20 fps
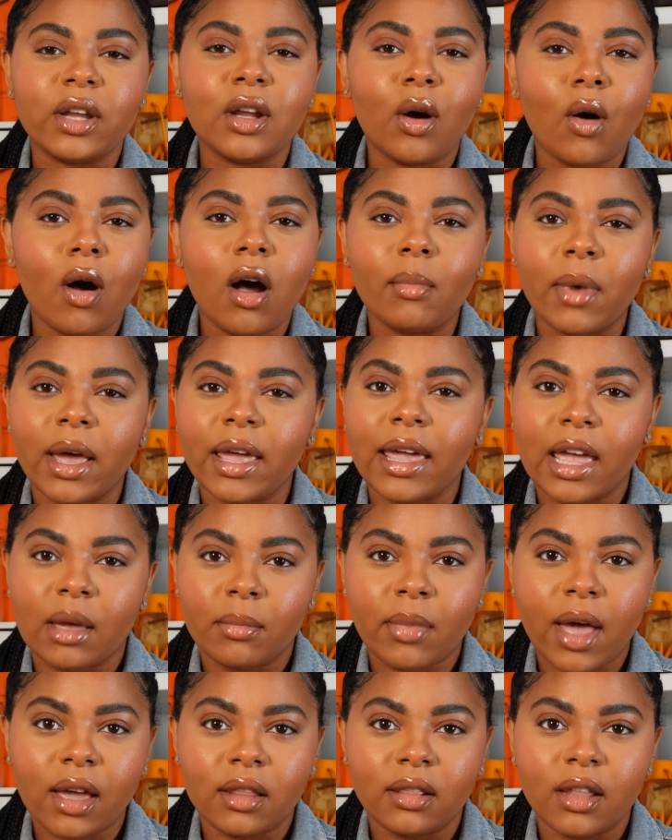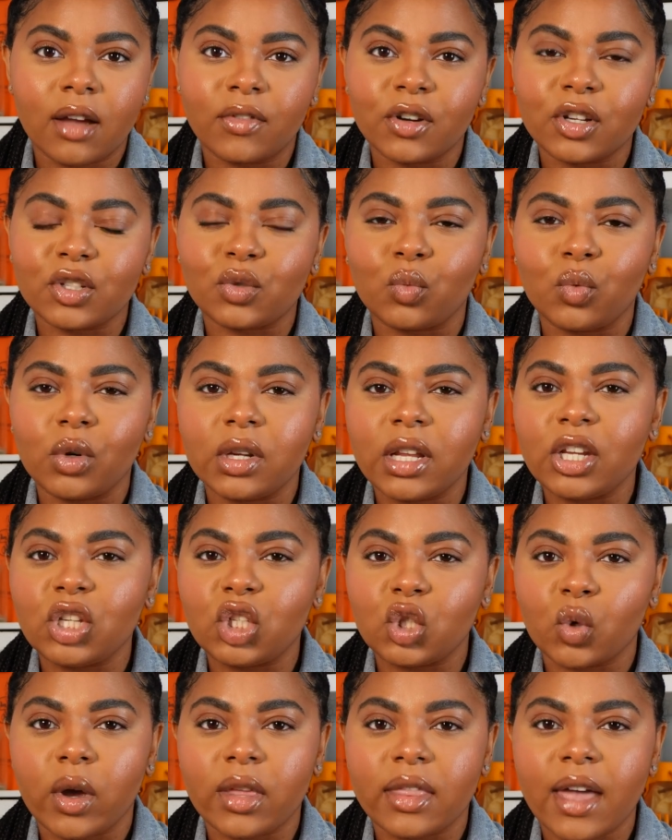know all my handbag lovers would
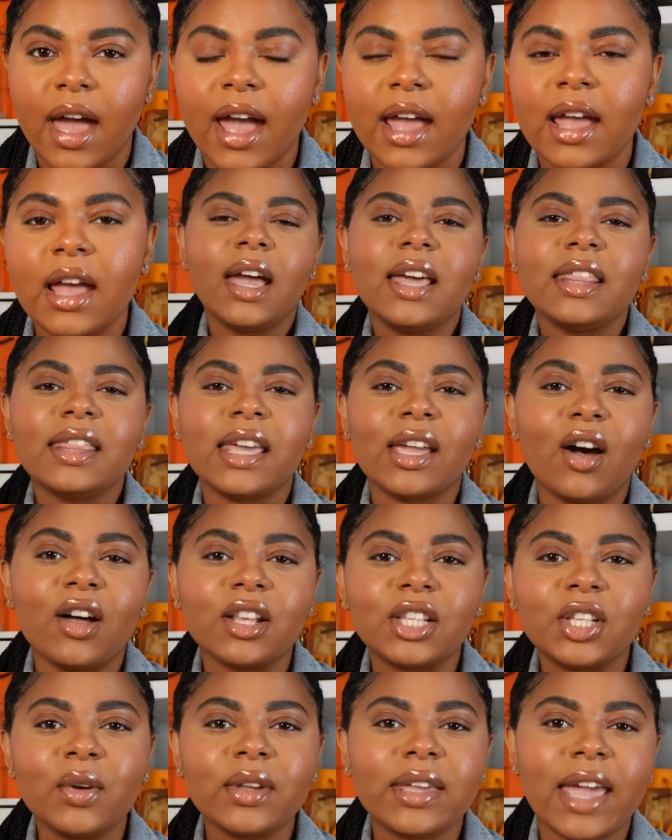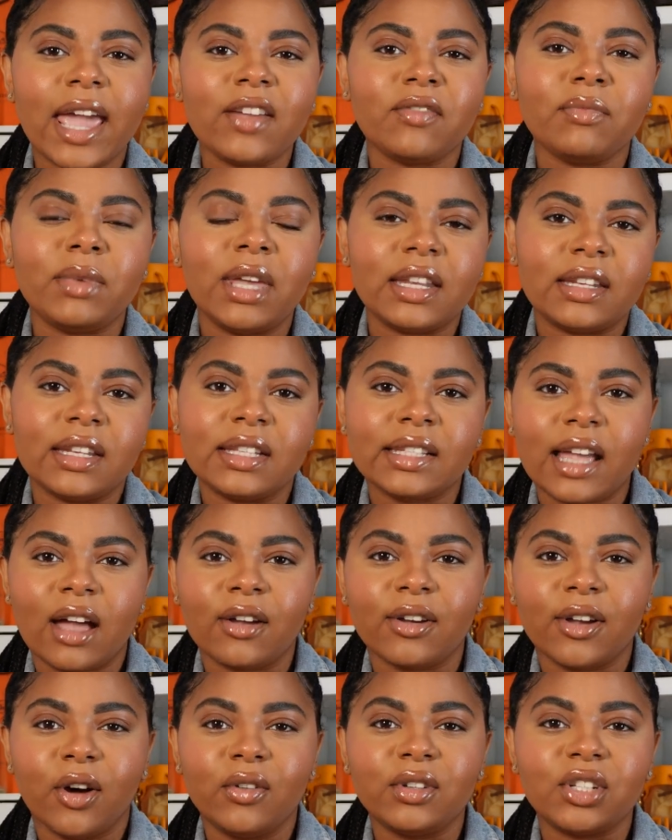enjoy that. They also gave me a
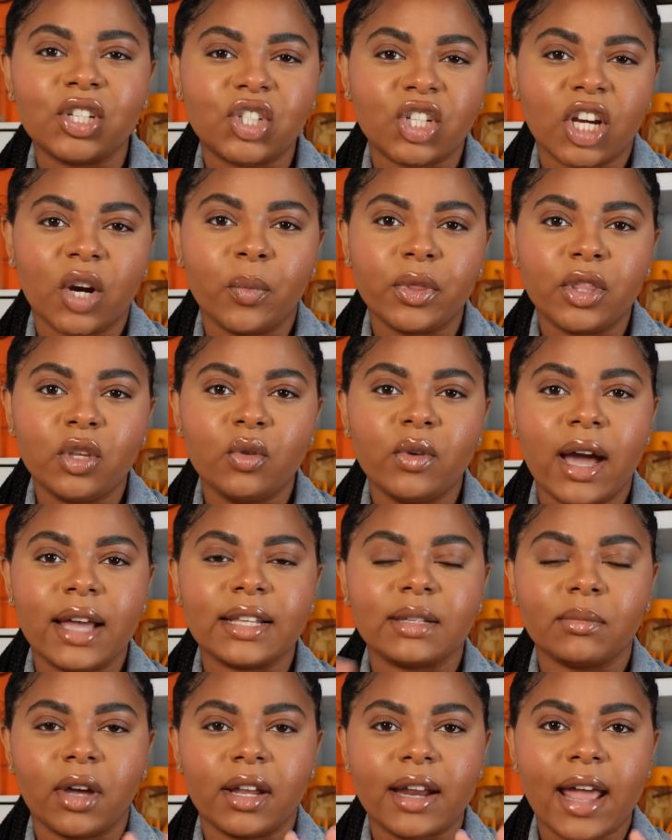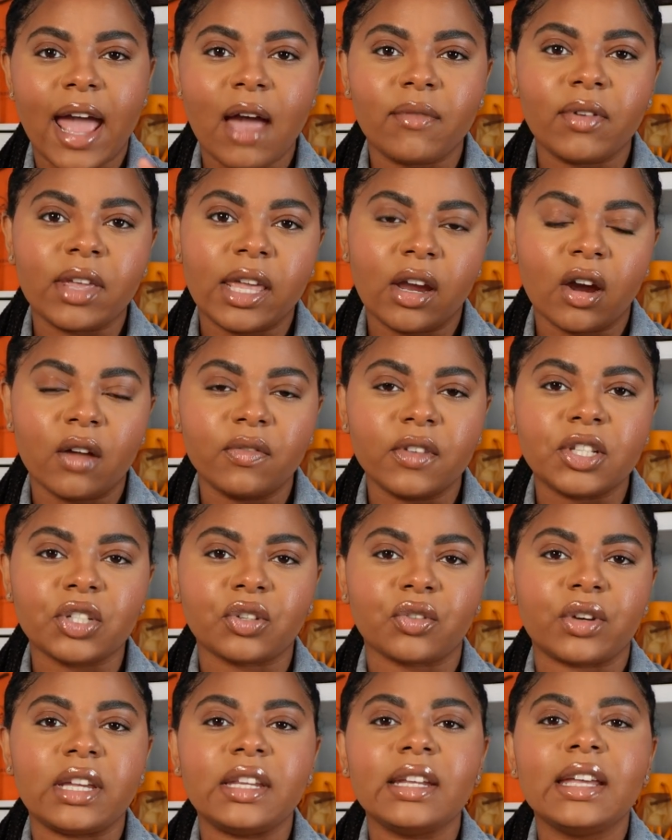discount code to share with you guys. I'm gonna have it here on the
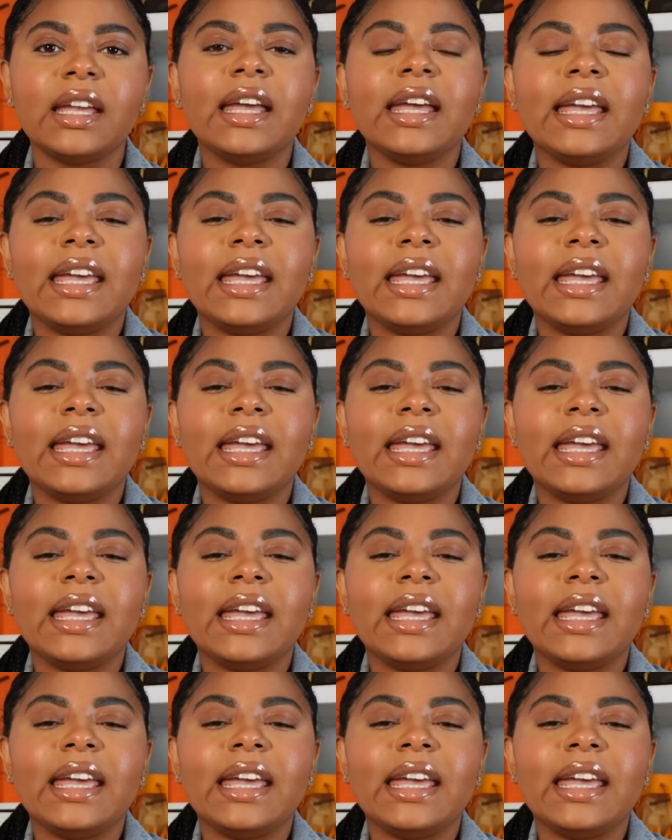screen.